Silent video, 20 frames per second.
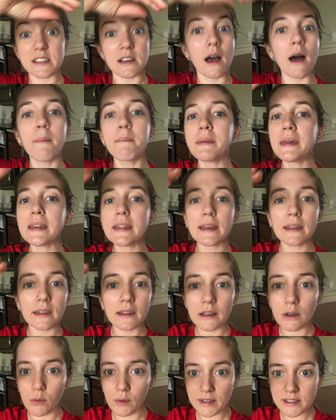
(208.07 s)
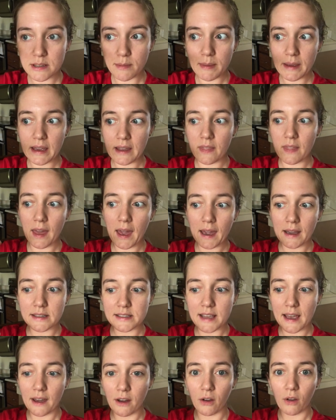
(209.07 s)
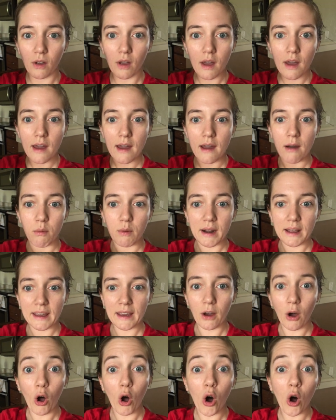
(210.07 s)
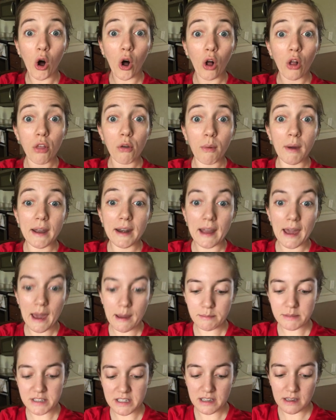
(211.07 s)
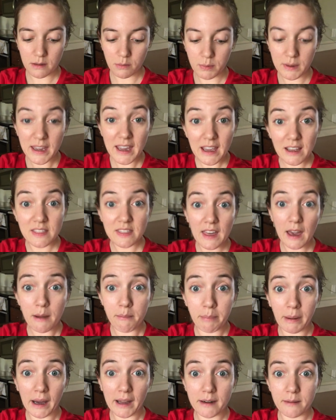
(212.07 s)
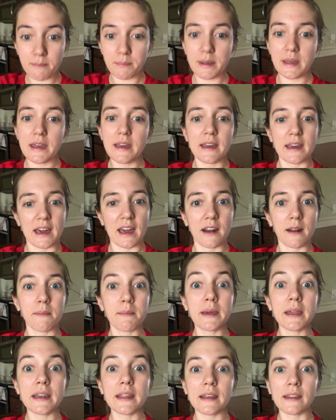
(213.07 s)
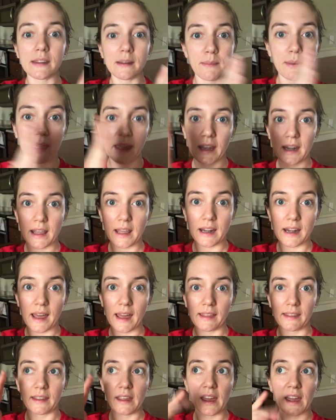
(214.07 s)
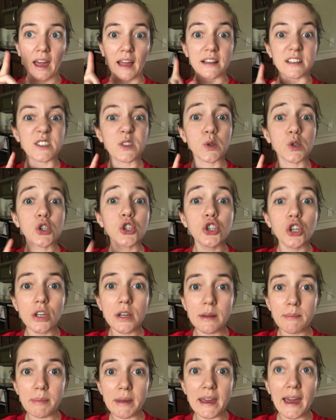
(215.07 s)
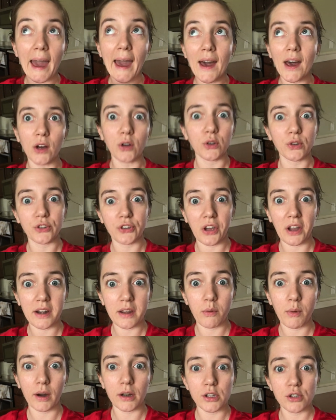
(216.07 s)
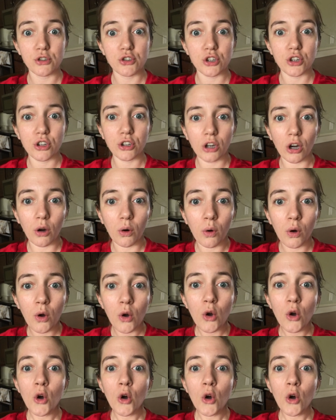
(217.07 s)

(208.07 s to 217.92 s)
immediately going to begin the exhale. When I get all the way to empty, we hit that bottom peak and immediately begin inhaling again. So it shouldn't be held anywhere. You shouldn't go